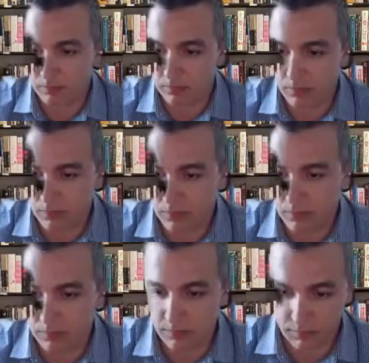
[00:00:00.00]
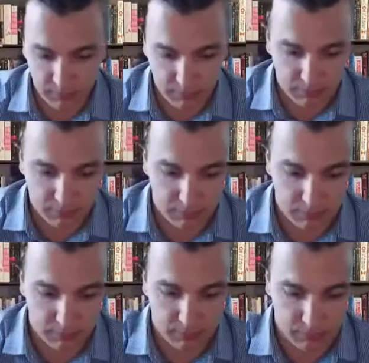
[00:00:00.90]

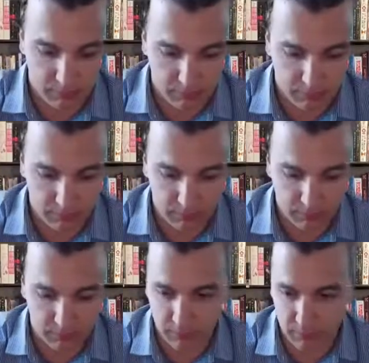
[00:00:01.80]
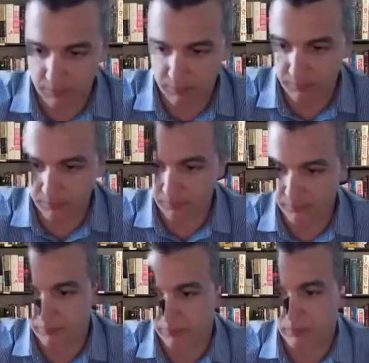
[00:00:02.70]

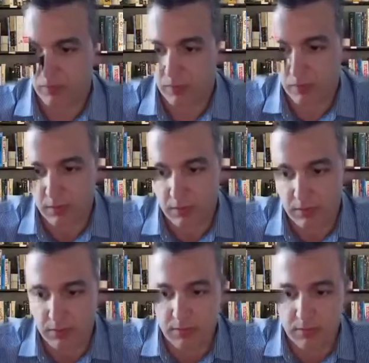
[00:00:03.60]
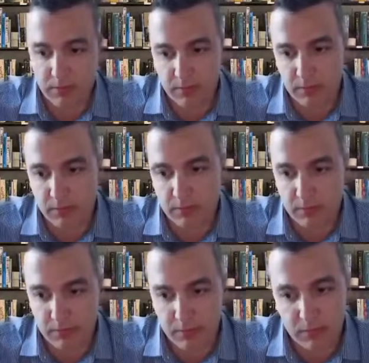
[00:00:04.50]

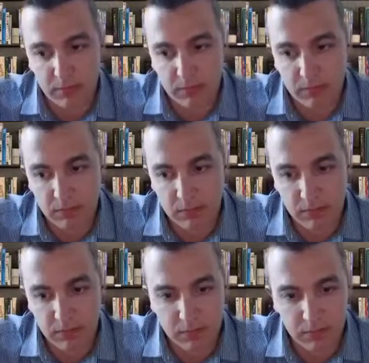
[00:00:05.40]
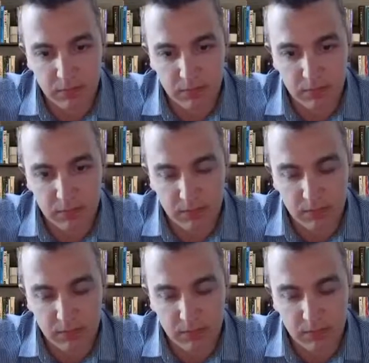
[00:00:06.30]
The person shown says nothing.